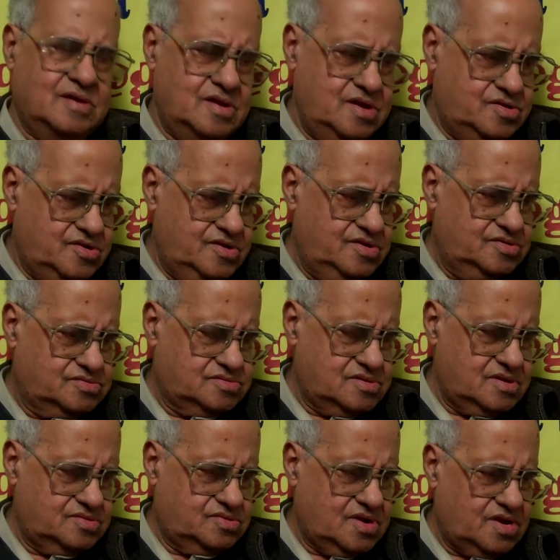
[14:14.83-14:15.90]
It is
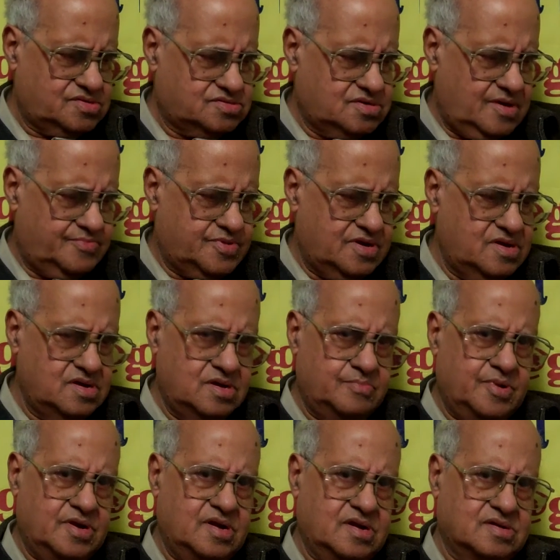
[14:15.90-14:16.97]
just after
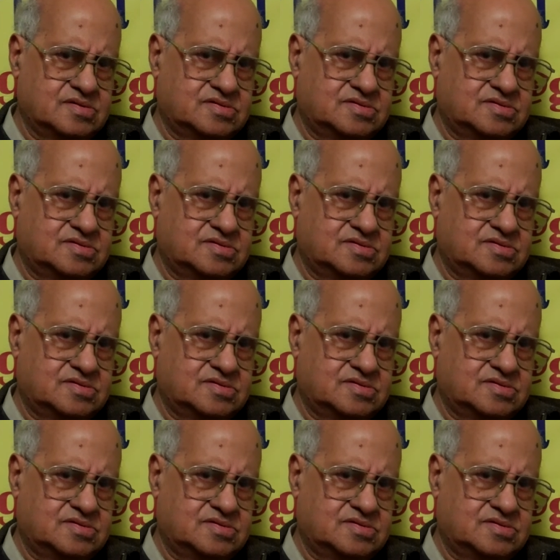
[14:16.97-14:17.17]
independence.